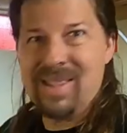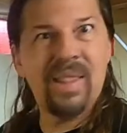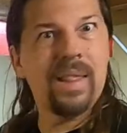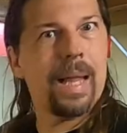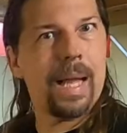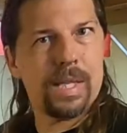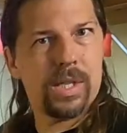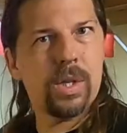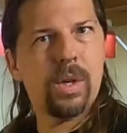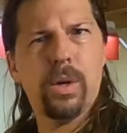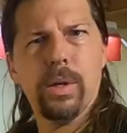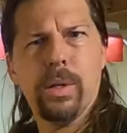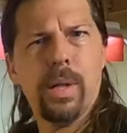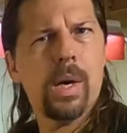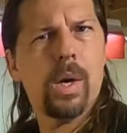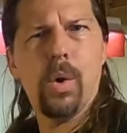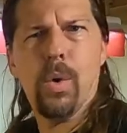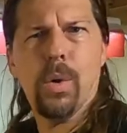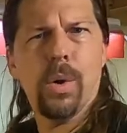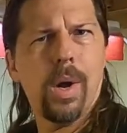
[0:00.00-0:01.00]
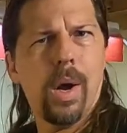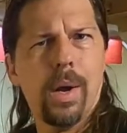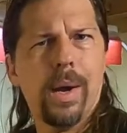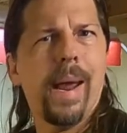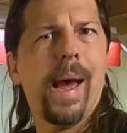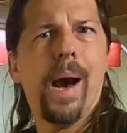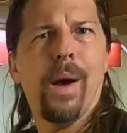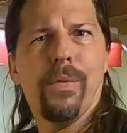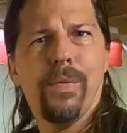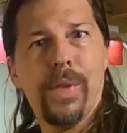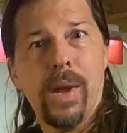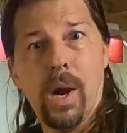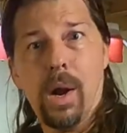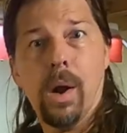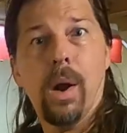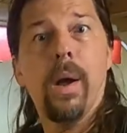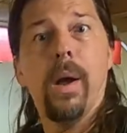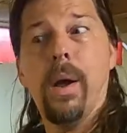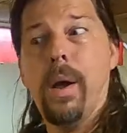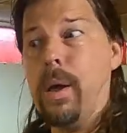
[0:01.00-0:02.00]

Lots of good luck going on out there.